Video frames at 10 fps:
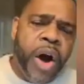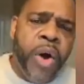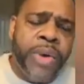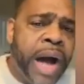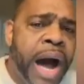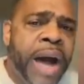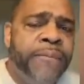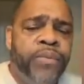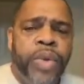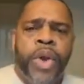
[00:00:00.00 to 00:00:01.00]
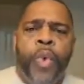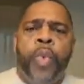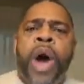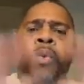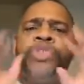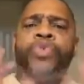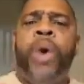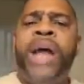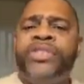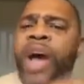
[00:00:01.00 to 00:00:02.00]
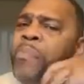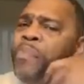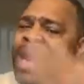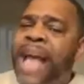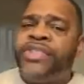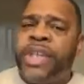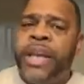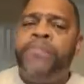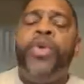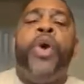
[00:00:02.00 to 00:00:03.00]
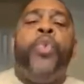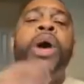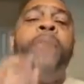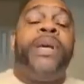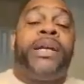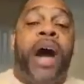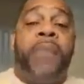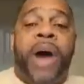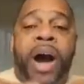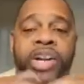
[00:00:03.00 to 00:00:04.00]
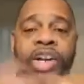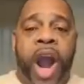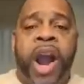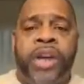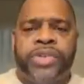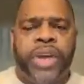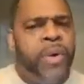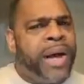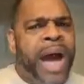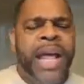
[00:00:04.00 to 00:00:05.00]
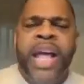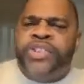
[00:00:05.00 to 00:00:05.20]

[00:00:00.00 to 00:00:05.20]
Oh God, what was once a blessing will become a curse, oh God.